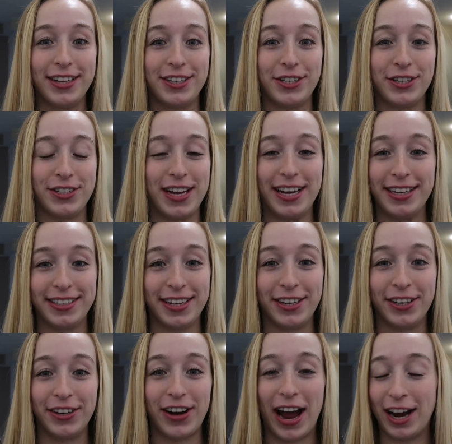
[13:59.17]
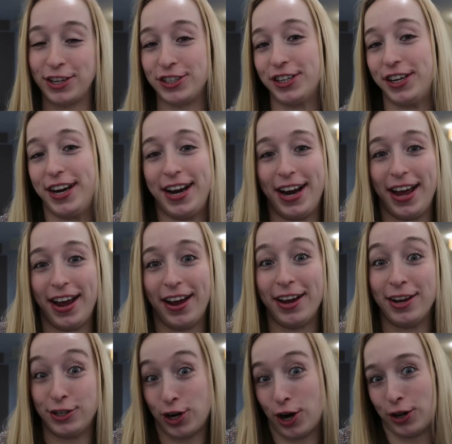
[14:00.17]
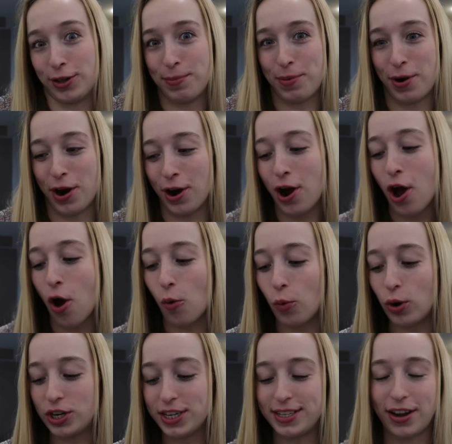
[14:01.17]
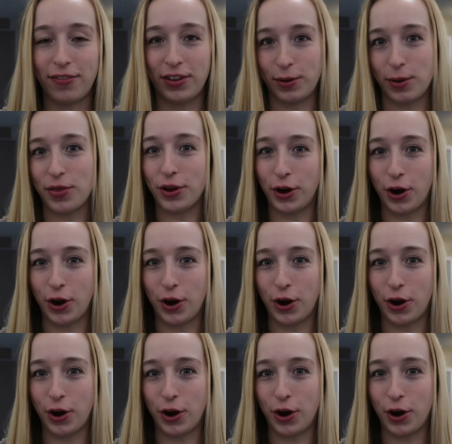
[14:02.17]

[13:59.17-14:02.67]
It just tastes like you're actually eating a chocolate bar, which is definitely what